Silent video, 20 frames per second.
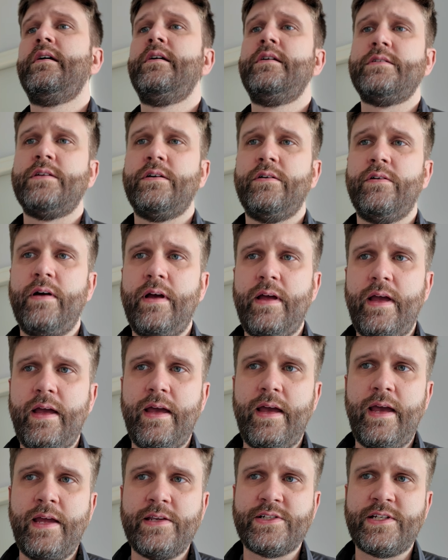So
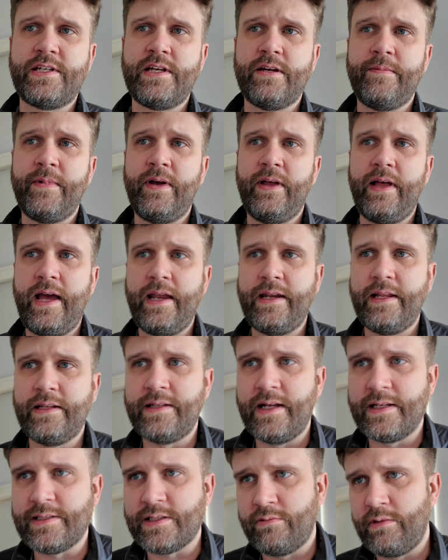
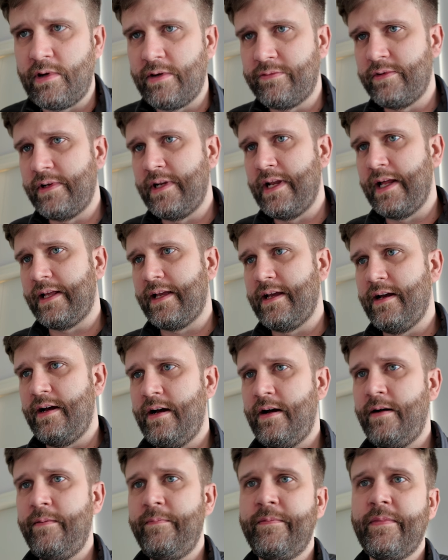
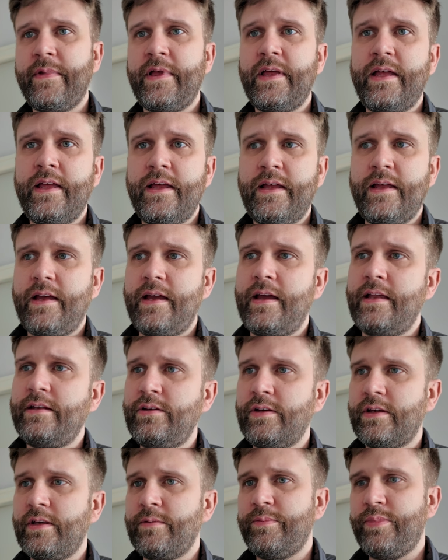htmledit.squarefree.com, and
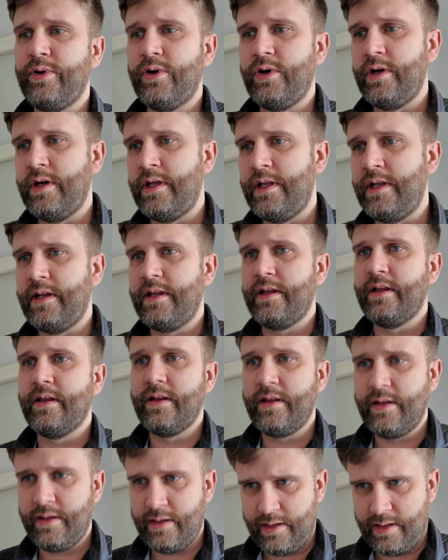you can put
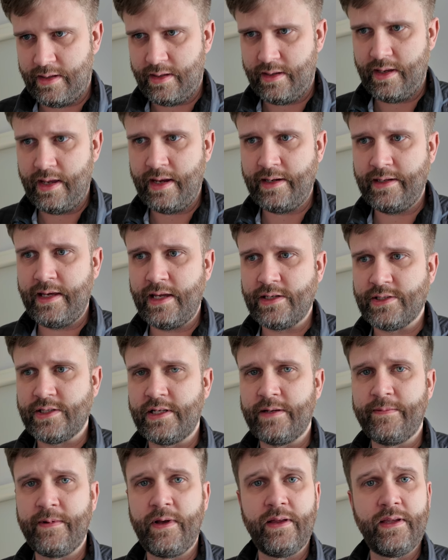any
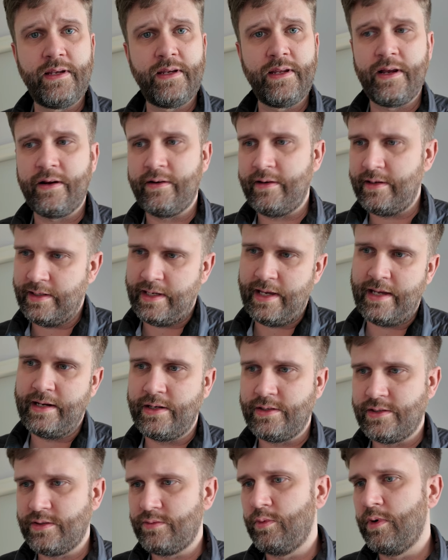HTML in here and kind of
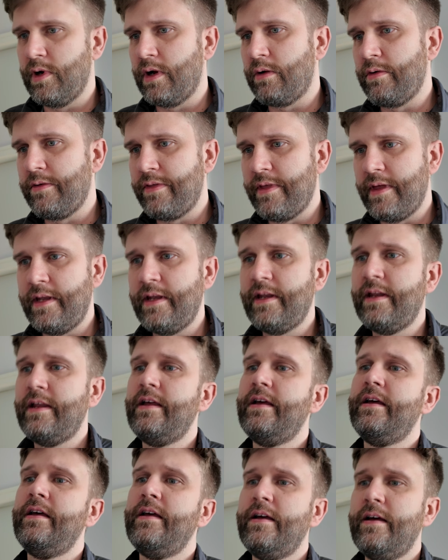just work with it,
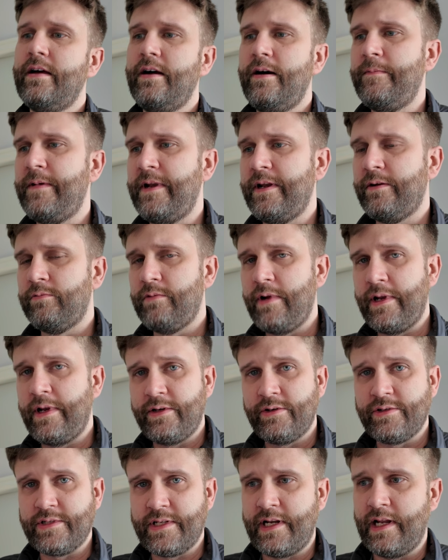and it
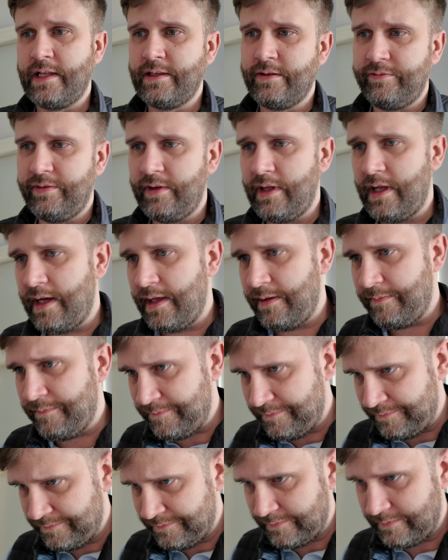renders it on the fly.
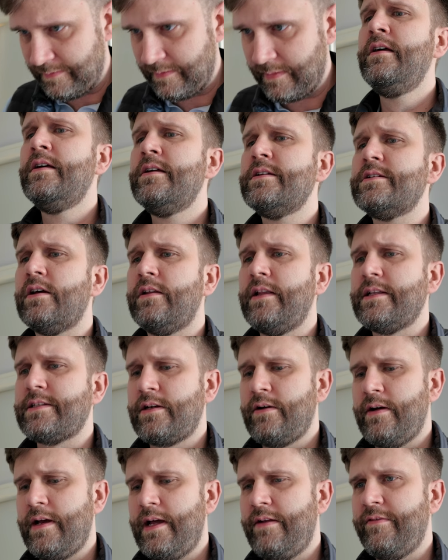So let's go
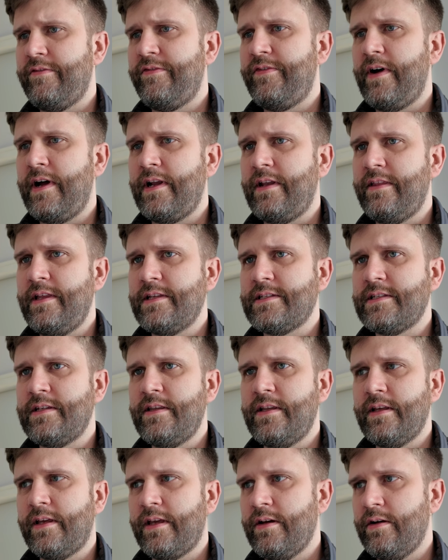ahead and find this in
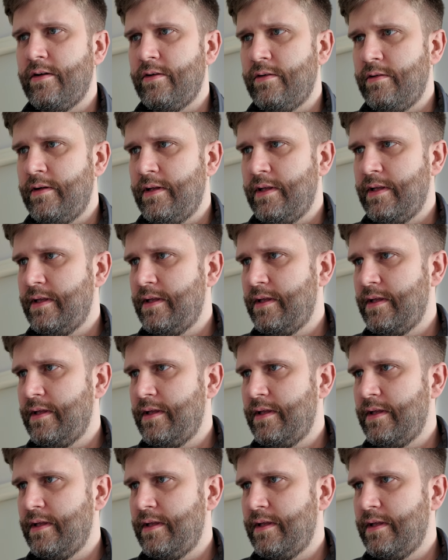the code.